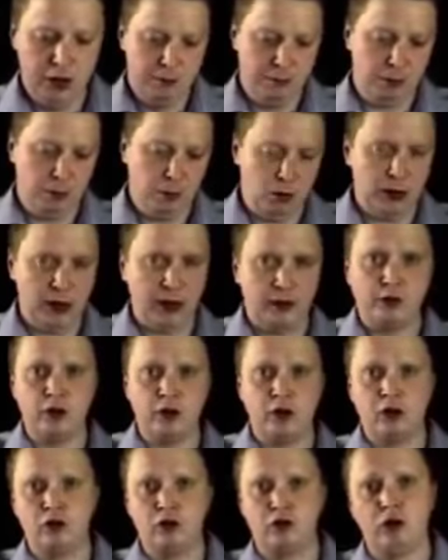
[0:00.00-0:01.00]
But white has
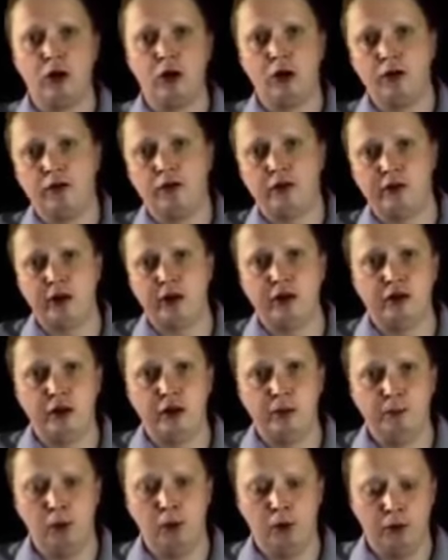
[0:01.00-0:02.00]
good control over the centre
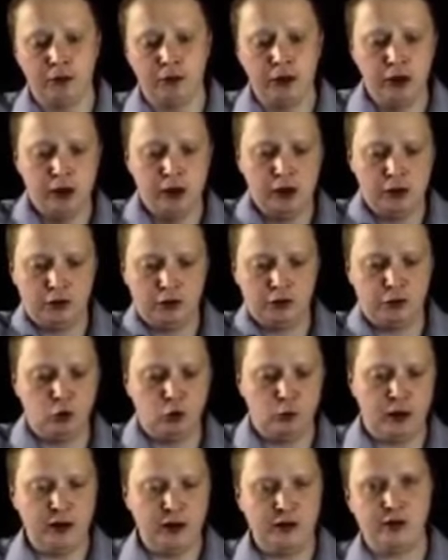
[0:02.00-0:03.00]
of the board. This
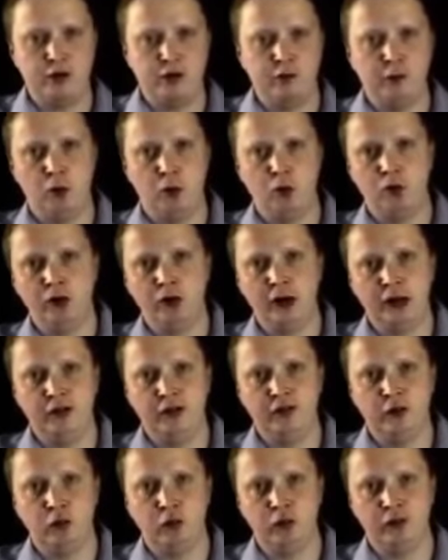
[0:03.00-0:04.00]
formation of pawn on
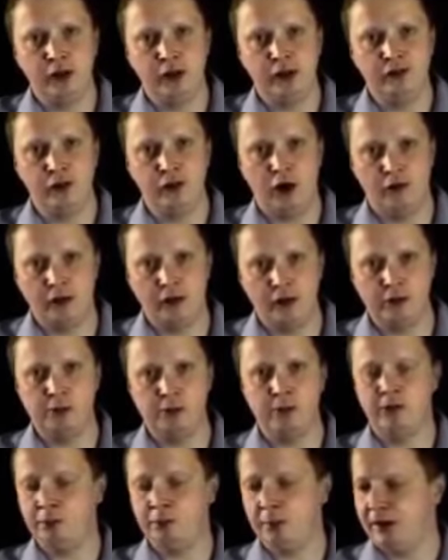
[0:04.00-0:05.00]
e4 and d5 gives
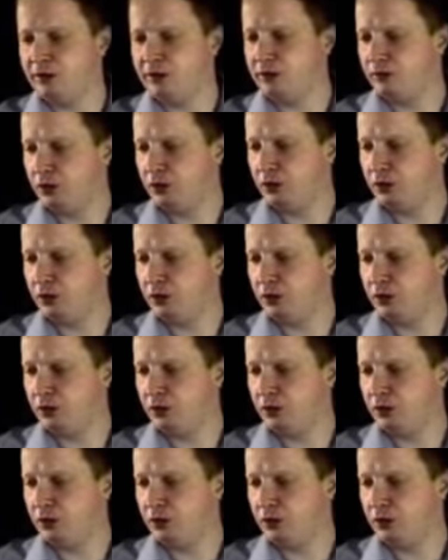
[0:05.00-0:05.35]
him a space